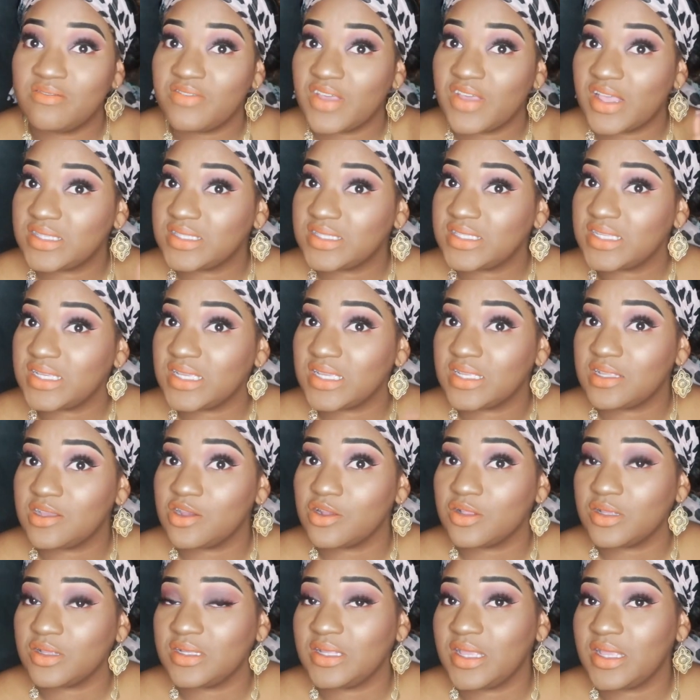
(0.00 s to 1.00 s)
Fat Sick and
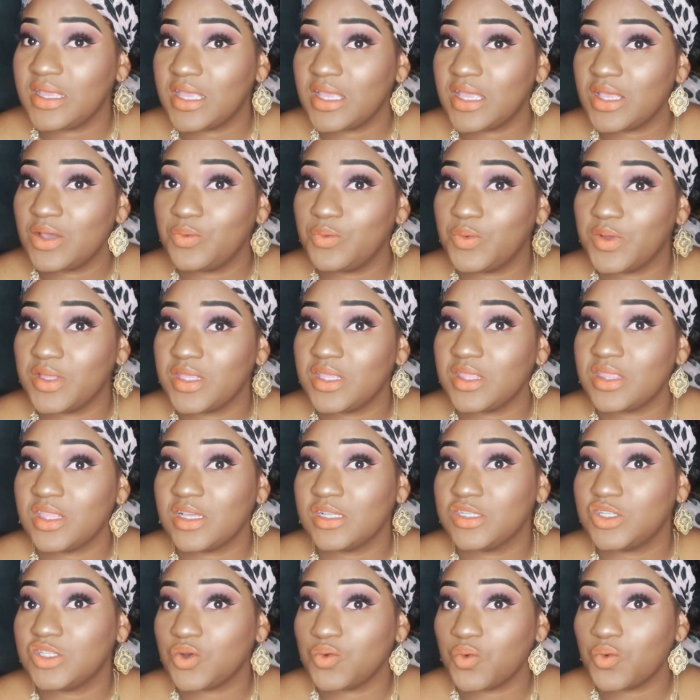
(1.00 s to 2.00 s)
Nearly Dead with
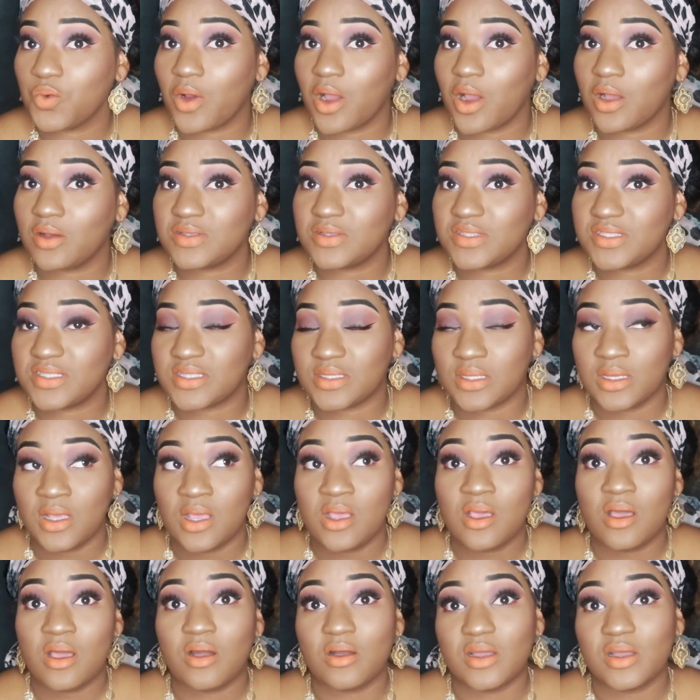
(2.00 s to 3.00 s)
Joe Cross,
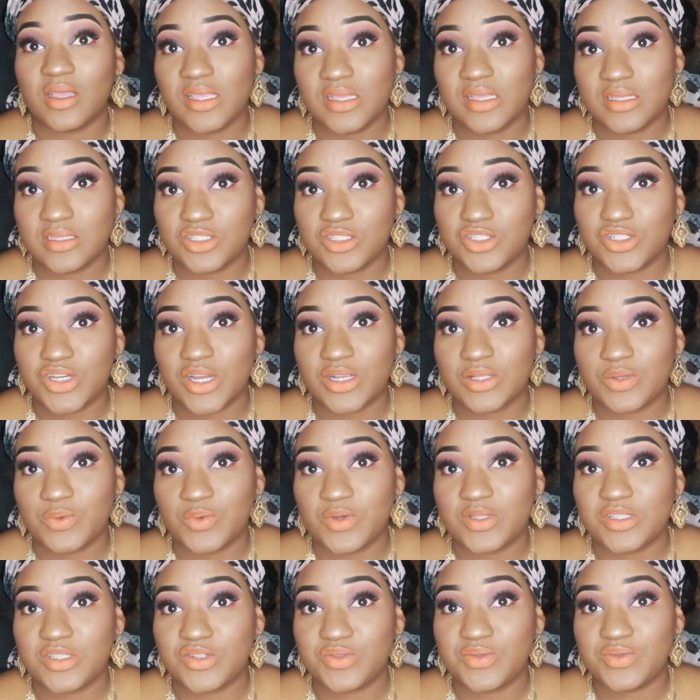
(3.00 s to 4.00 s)
his journey
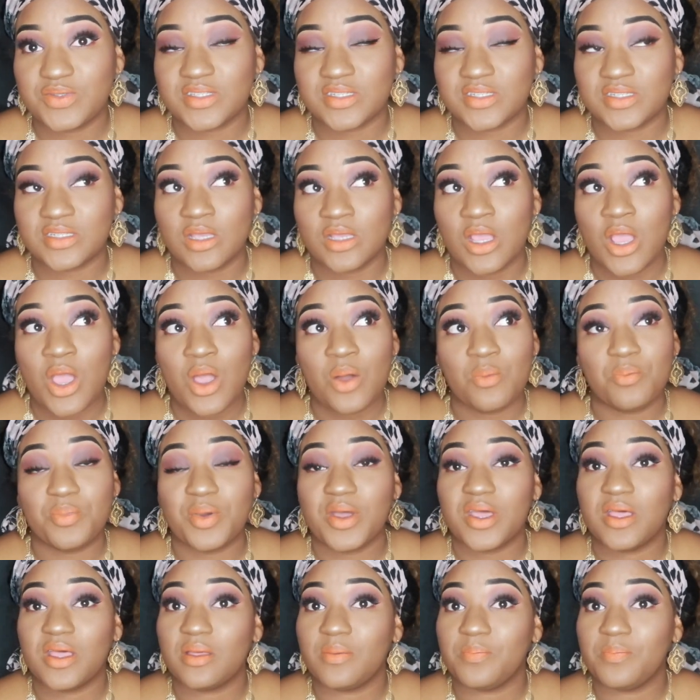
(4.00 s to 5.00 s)
with juicing.
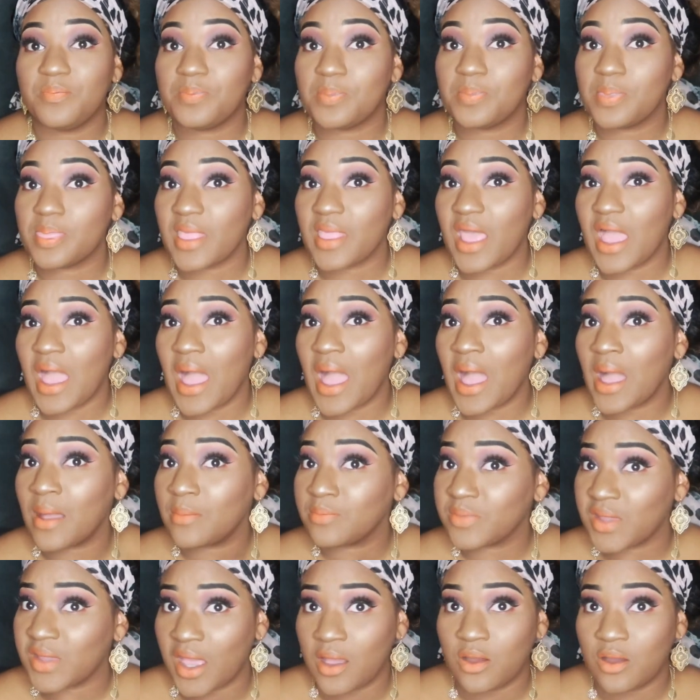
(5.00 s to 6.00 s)
But
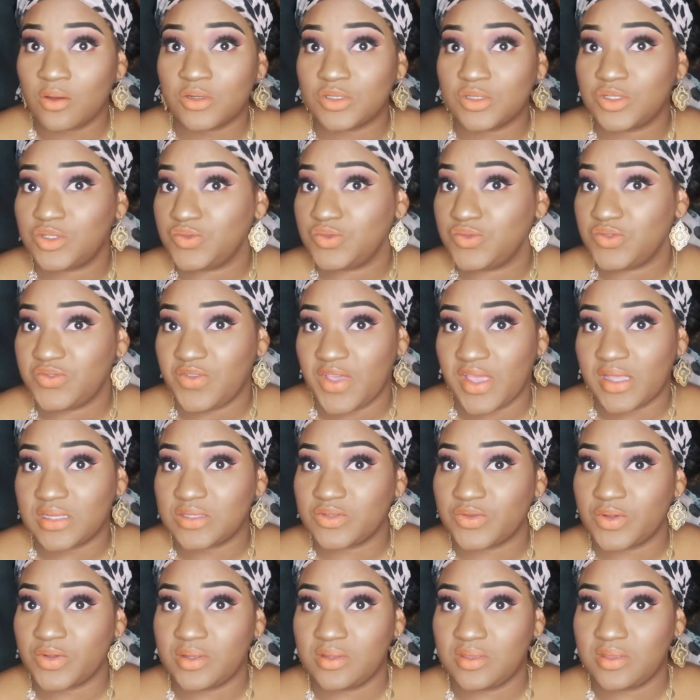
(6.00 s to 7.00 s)
I'm not on a juice
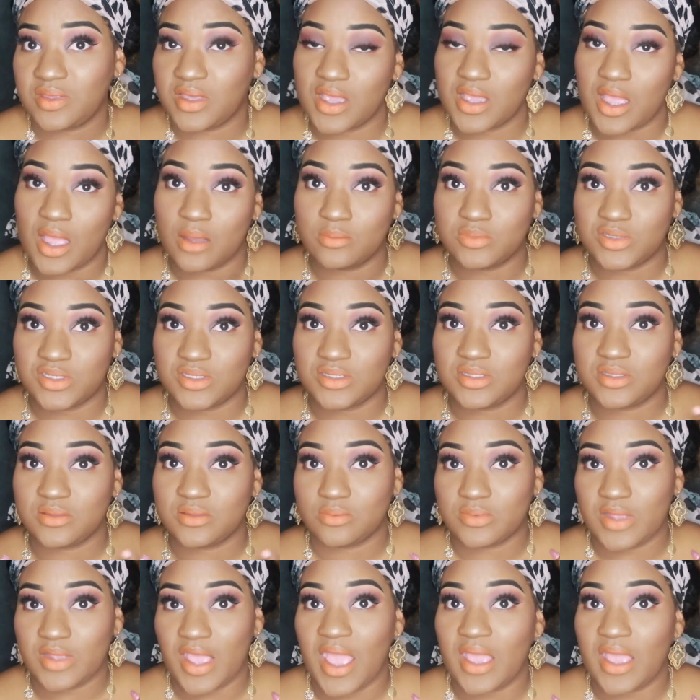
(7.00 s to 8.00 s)
fast or anything. I'm just
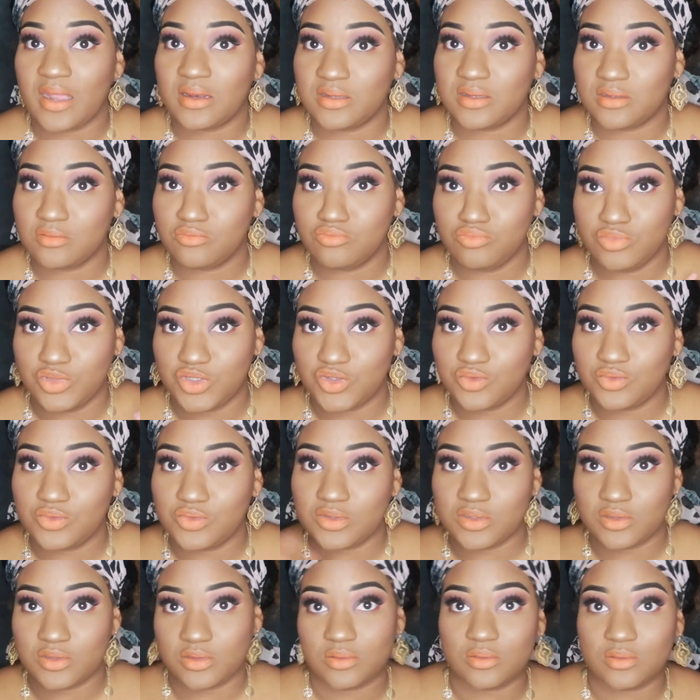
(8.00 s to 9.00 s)
adding
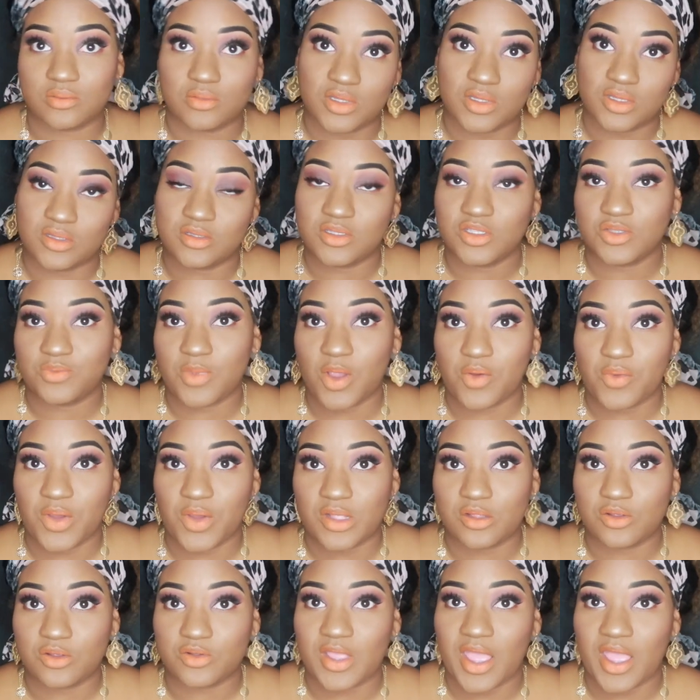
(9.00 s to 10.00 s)
juice into my
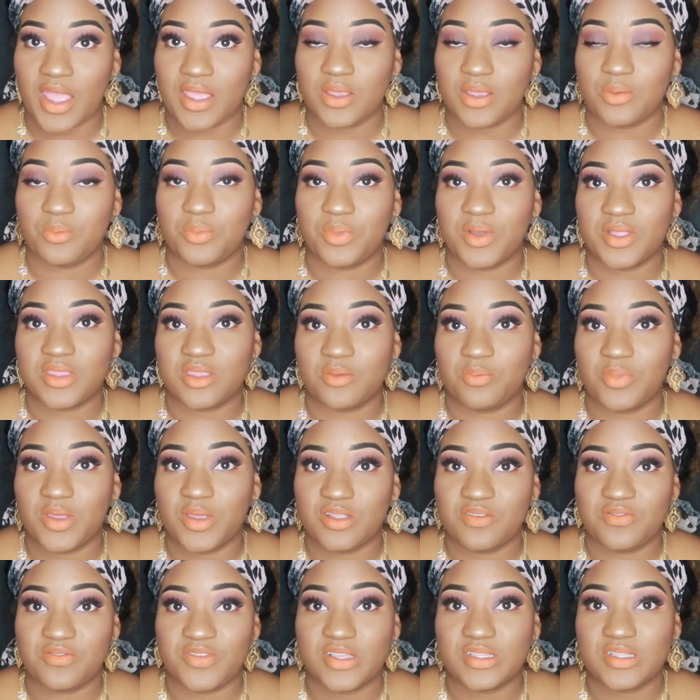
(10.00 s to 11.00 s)
regular diet, but the
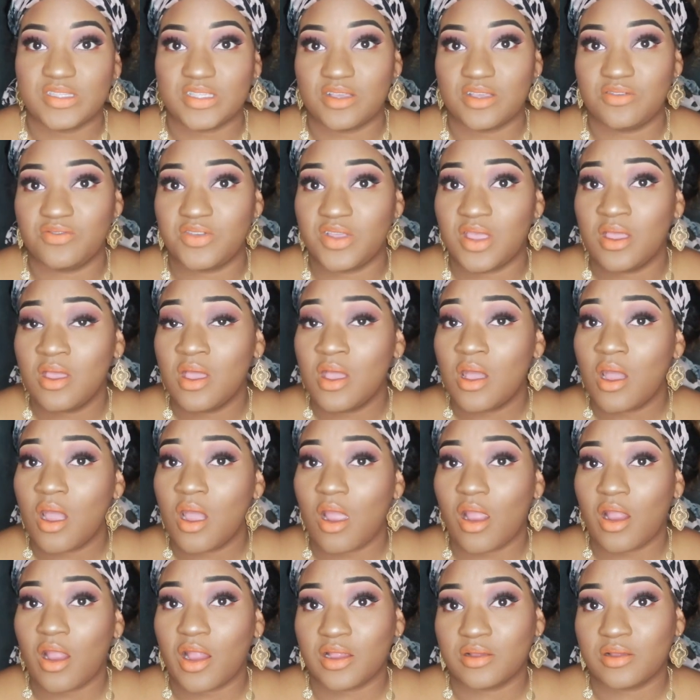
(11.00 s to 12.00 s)
benefits of it
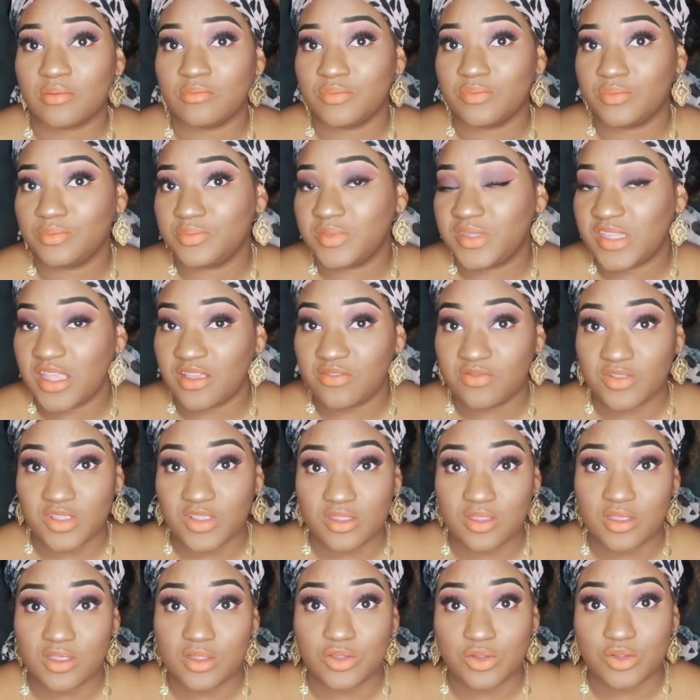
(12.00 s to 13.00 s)
are
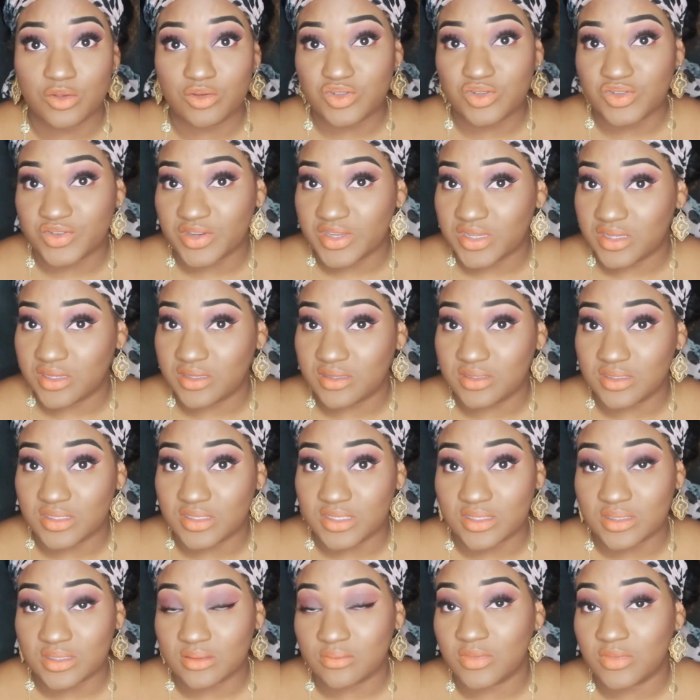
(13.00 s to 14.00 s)
definitely the nutrients.